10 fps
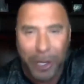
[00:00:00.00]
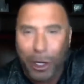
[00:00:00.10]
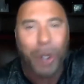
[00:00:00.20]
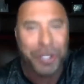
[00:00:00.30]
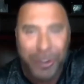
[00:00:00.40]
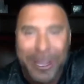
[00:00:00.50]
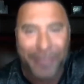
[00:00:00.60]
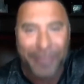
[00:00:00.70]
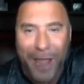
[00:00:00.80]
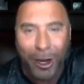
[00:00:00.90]
If you've earned your way
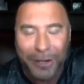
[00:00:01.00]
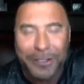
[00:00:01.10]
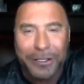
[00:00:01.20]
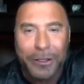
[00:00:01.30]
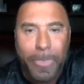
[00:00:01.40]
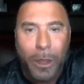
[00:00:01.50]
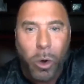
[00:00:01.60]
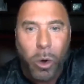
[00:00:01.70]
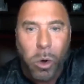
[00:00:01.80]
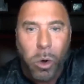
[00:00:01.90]
there, you've accepted
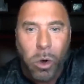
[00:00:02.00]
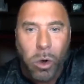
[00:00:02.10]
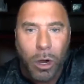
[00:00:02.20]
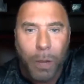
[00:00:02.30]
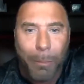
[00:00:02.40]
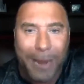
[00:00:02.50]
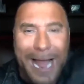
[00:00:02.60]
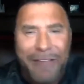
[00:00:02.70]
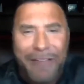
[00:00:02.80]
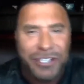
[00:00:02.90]
the Lord, you get there.
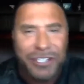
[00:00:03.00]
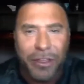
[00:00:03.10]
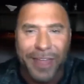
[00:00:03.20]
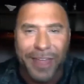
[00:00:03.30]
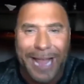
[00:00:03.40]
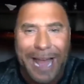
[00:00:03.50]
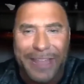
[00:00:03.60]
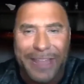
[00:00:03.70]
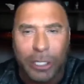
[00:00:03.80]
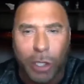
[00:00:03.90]
But I have this other
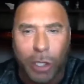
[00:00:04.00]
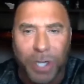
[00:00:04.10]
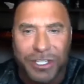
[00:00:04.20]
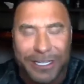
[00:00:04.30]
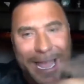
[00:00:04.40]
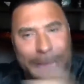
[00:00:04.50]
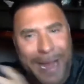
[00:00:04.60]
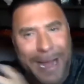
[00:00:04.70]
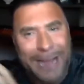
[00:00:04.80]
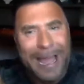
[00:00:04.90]
thing. I think the Lord
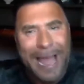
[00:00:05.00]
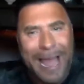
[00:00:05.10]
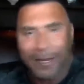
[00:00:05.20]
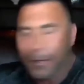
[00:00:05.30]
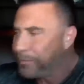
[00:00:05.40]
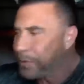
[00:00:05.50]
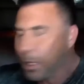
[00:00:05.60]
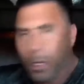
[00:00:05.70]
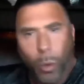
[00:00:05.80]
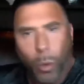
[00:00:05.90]
says, Ed Mylett,
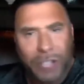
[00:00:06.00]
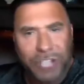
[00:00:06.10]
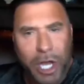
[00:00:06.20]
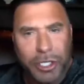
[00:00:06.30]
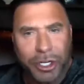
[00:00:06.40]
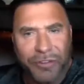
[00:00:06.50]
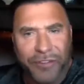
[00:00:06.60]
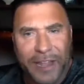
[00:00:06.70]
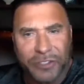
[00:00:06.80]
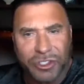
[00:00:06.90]
well done, good and
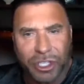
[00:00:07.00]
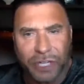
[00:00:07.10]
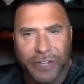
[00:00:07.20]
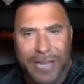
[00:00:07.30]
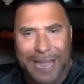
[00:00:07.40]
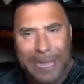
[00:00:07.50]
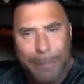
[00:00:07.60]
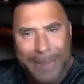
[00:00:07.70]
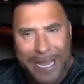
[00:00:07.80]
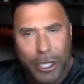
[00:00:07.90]
faithful servant. And let me
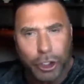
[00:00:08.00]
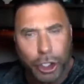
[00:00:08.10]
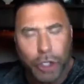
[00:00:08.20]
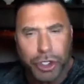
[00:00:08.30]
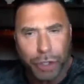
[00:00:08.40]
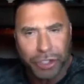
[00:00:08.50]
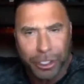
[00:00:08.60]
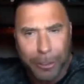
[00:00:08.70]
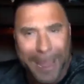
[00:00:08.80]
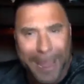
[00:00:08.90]
introduce you to the
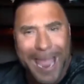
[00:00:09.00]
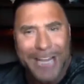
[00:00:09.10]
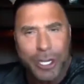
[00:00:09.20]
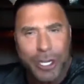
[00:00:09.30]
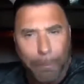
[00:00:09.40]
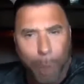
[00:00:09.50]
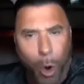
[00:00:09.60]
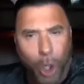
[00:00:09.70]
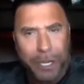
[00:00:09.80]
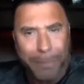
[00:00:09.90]
man you were
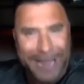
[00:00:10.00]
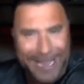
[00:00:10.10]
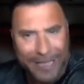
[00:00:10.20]
born to be.